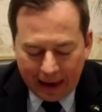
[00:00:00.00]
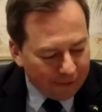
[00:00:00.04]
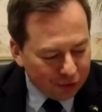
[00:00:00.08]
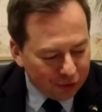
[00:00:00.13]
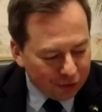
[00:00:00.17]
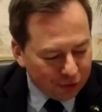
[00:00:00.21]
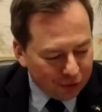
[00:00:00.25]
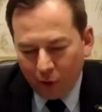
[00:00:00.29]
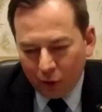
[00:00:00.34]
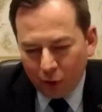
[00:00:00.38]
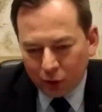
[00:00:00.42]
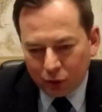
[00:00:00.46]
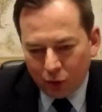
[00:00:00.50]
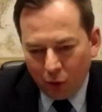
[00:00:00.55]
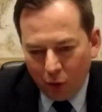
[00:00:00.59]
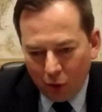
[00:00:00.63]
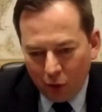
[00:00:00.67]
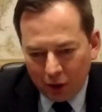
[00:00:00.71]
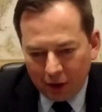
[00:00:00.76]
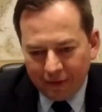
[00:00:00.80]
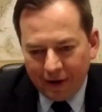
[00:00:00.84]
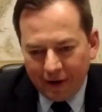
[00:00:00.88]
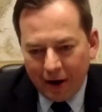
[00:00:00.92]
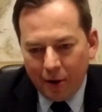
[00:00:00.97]
have no
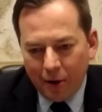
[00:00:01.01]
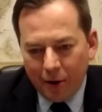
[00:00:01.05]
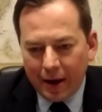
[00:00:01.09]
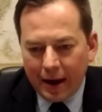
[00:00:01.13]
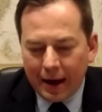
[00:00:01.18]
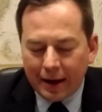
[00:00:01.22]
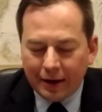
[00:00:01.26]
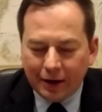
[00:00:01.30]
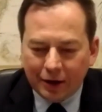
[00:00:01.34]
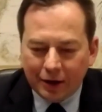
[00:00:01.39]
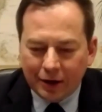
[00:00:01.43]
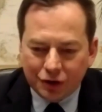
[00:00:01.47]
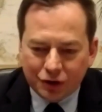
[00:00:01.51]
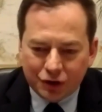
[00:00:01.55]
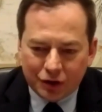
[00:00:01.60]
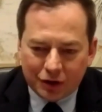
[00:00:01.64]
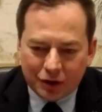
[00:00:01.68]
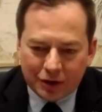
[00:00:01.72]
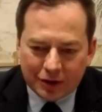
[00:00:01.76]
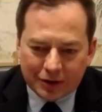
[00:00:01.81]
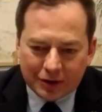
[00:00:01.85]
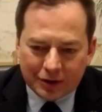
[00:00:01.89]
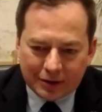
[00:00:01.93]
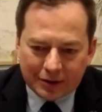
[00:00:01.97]
other
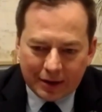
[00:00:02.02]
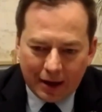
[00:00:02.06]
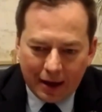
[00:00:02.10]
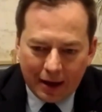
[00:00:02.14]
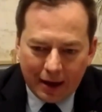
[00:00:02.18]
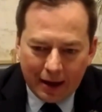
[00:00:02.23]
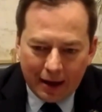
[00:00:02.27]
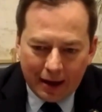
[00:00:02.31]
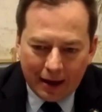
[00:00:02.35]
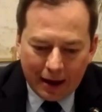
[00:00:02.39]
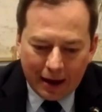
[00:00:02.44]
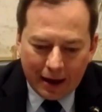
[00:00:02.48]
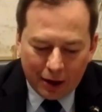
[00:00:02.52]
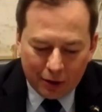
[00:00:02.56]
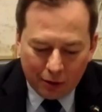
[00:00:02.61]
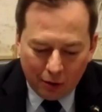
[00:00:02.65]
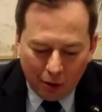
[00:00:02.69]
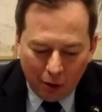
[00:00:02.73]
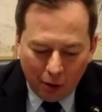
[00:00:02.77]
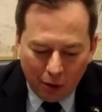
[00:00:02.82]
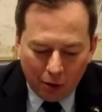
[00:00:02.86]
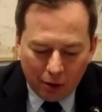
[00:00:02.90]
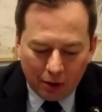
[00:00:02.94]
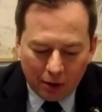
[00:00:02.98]
choice but
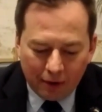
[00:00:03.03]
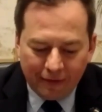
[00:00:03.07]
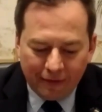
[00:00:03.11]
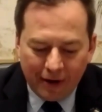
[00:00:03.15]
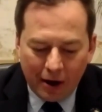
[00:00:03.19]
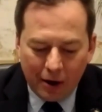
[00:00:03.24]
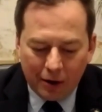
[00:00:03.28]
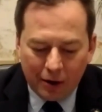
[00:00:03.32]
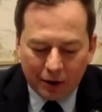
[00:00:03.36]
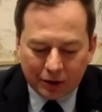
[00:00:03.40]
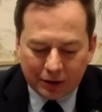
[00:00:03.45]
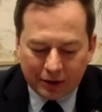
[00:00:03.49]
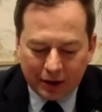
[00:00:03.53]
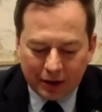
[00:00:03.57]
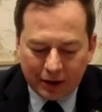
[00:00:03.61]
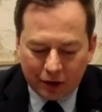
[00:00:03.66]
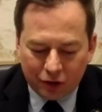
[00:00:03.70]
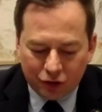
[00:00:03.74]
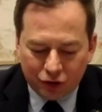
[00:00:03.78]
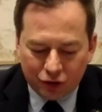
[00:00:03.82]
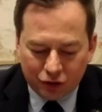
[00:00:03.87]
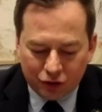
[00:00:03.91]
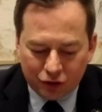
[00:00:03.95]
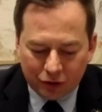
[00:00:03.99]
to devote all of our
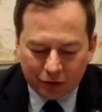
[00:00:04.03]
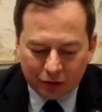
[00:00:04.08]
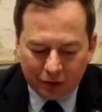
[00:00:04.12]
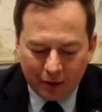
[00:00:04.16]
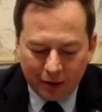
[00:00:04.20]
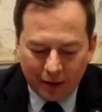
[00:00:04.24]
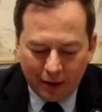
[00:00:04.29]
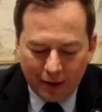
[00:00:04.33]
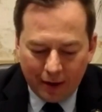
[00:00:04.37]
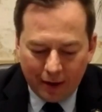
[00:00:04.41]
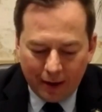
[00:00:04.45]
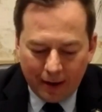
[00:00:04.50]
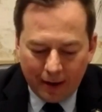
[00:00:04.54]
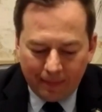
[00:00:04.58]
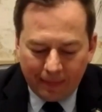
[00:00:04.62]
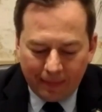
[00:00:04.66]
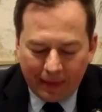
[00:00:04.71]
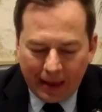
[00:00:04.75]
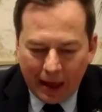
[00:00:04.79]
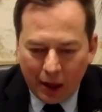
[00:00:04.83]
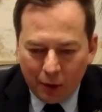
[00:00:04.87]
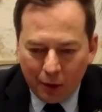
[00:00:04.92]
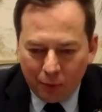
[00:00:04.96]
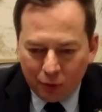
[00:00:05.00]
energies and all
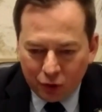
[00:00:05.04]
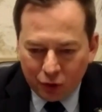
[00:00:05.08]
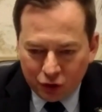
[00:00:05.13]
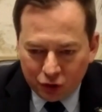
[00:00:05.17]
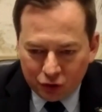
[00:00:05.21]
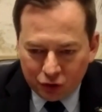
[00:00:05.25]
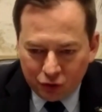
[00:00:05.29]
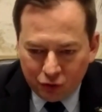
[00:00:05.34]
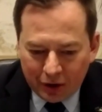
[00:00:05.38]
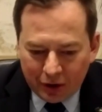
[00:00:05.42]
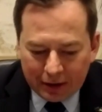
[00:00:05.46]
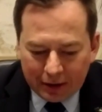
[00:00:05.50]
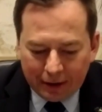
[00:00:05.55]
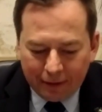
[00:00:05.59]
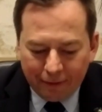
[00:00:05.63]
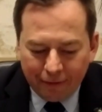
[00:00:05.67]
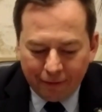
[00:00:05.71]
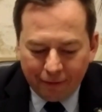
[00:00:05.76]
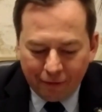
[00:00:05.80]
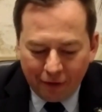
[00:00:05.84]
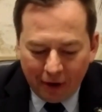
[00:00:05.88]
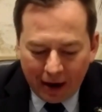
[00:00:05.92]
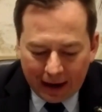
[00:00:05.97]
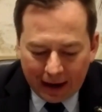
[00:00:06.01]
of our attention. And
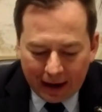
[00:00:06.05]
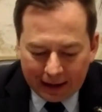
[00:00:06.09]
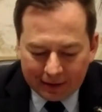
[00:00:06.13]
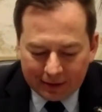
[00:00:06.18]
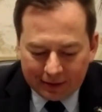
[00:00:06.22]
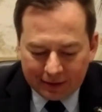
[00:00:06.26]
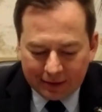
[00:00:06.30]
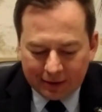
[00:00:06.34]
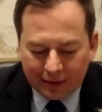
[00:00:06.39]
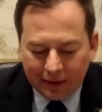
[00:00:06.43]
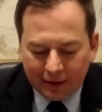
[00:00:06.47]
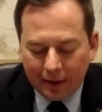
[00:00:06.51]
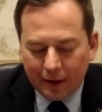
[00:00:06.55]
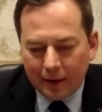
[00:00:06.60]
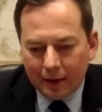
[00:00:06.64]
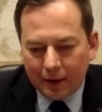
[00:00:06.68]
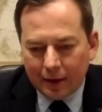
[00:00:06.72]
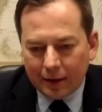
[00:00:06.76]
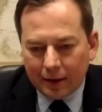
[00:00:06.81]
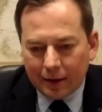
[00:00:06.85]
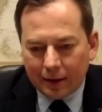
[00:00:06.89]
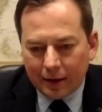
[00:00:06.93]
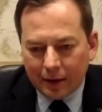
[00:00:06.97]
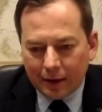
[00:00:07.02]
we should really fight
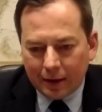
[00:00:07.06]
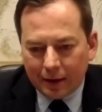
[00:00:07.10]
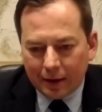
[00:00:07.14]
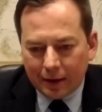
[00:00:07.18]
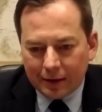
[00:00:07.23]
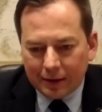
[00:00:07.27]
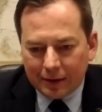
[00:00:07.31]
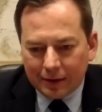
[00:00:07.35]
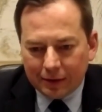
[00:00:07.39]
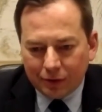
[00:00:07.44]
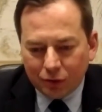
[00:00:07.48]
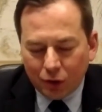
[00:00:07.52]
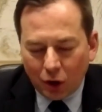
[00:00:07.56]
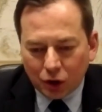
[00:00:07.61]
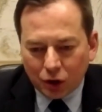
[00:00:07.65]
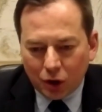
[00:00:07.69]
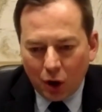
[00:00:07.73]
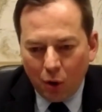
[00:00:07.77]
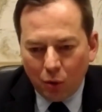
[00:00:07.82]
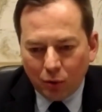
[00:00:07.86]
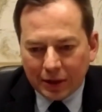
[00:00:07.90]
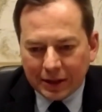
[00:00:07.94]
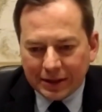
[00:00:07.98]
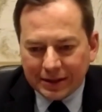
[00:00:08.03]
not
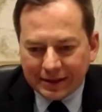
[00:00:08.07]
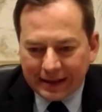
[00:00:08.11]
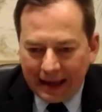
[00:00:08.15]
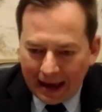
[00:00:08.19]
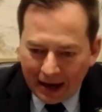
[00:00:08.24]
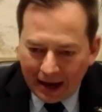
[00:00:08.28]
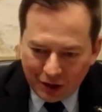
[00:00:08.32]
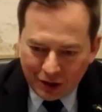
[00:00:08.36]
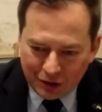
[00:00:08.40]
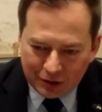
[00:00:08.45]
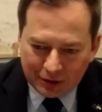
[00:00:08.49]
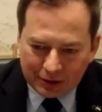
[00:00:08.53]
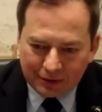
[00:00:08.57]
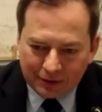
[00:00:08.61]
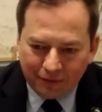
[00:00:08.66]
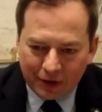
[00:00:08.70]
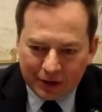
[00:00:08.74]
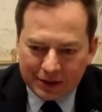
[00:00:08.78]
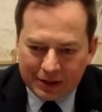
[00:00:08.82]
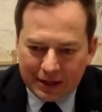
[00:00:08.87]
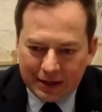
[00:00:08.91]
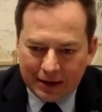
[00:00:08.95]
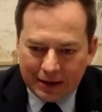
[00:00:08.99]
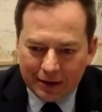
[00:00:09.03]
only sanctions
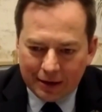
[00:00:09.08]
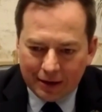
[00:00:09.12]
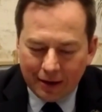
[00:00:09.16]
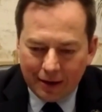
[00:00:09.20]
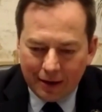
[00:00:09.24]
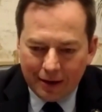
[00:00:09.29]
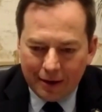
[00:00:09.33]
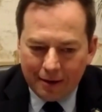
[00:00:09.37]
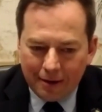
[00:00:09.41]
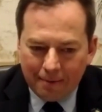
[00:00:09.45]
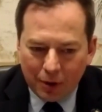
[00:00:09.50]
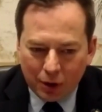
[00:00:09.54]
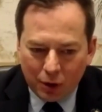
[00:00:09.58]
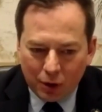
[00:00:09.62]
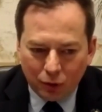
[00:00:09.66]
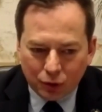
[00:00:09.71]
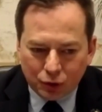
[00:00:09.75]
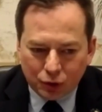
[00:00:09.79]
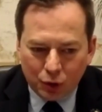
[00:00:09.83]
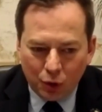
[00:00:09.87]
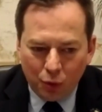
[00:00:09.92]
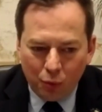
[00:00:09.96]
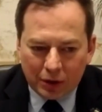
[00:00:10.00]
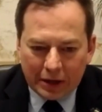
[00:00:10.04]
fatigue, but also
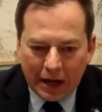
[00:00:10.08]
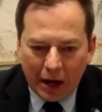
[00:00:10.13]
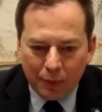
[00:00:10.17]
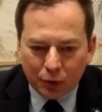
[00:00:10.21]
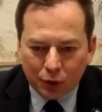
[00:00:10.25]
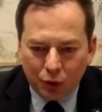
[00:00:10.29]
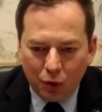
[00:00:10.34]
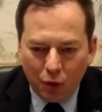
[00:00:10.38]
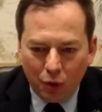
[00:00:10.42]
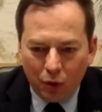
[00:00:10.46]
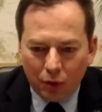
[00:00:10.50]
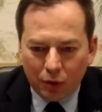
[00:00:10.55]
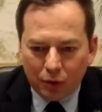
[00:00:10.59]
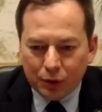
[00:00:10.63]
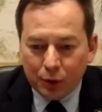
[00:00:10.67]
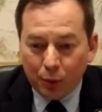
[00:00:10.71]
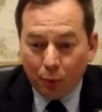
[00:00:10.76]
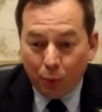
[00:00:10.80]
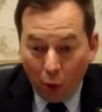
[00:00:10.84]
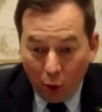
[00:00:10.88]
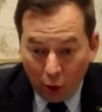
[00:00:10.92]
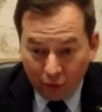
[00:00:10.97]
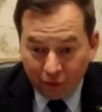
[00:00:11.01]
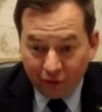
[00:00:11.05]
what I would call the war
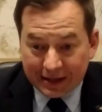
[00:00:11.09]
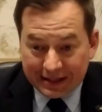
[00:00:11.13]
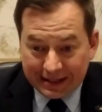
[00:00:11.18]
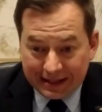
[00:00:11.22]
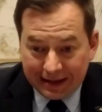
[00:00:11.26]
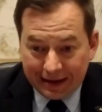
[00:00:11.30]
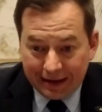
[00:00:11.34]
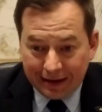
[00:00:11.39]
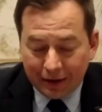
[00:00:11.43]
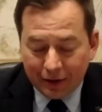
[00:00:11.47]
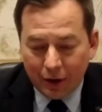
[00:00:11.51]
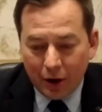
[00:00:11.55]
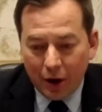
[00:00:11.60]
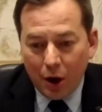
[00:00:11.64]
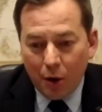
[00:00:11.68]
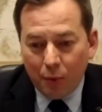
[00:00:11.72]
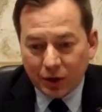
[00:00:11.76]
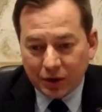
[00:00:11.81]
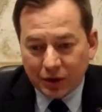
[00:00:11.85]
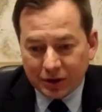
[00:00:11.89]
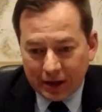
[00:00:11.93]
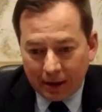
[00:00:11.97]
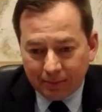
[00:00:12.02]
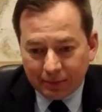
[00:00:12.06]
fatigue.
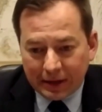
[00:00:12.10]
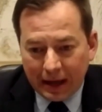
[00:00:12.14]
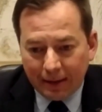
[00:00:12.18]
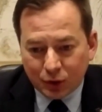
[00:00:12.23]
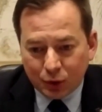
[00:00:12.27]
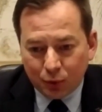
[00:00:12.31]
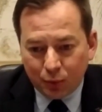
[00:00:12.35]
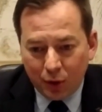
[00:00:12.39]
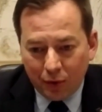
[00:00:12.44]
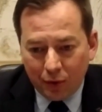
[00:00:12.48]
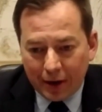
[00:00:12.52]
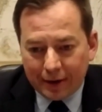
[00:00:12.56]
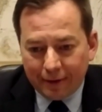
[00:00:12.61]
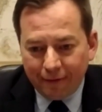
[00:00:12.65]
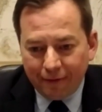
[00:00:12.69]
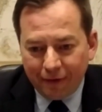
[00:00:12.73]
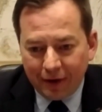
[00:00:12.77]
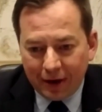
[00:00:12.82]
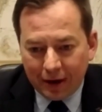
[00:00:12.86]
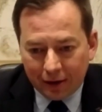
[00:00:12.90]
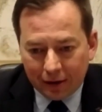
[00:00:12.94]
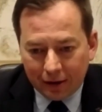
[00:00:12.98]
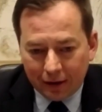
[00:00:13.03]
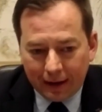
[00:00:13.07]
Sometimes we already
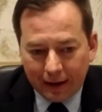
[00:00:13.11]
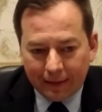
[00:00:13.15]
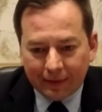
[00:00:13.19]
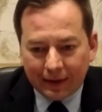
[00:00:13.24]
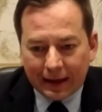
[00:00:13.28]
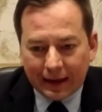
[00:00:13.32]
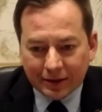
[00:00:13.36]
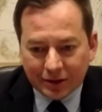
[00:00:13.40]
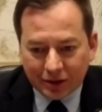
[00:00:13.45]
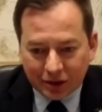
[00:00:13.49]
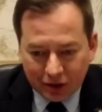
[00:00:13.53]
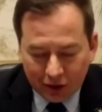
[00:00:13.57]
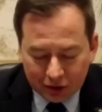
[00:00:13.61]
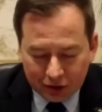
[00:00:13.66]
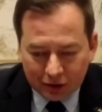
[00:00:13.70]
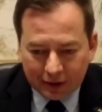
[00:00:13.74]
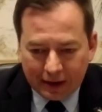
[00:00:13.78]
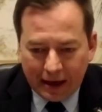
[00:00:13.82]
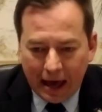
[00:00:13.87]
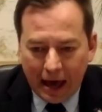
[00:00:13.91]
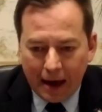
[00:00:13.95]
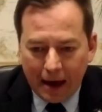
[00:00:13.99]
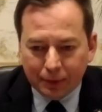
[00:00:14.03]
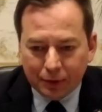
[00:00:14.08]
feel in certain
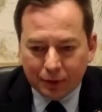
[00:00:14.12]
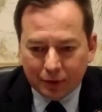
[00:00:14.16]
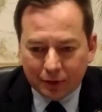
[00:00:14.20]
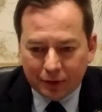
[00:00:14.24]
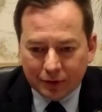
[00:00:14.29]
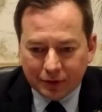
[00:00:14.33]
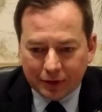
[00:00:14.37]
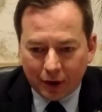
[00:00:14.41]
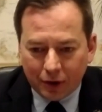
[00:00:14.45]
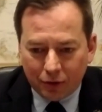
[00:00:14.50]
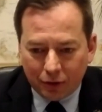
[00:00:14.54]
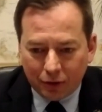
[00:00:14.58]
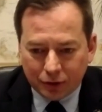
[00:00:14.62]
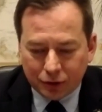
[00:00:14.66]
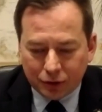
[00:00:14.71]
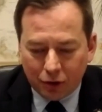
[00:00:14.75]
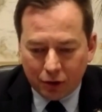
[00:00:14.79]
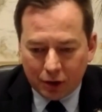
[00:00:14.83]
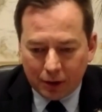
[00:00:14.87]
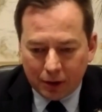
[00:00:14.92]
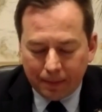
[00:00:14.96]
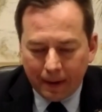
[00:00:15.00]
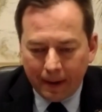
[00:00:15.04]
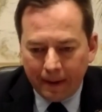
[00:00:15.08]
capitals across
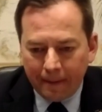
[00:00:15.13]
Europe,